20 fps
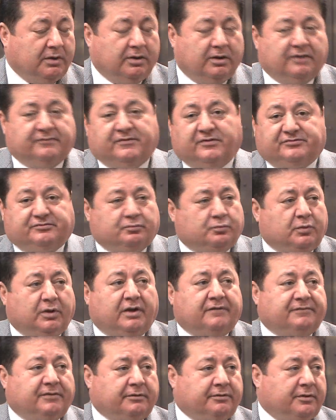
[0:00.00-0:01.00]
if it's
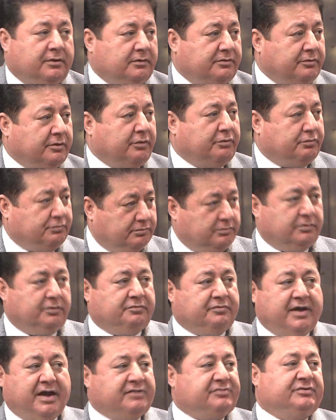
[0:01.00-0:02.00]
whatever
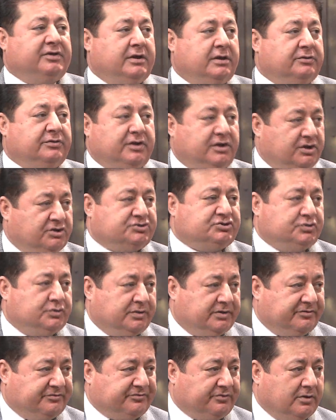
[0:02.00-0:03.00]
that day the issue
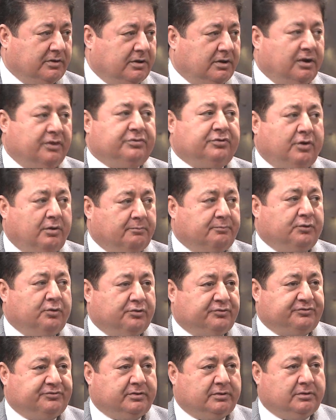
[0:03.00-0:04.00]
is, and the
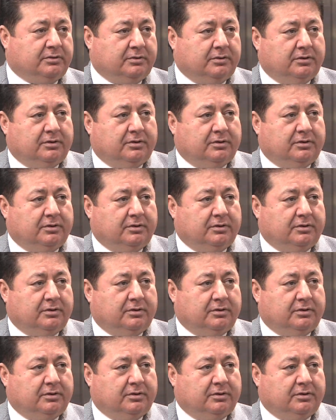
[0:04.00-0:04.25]
important.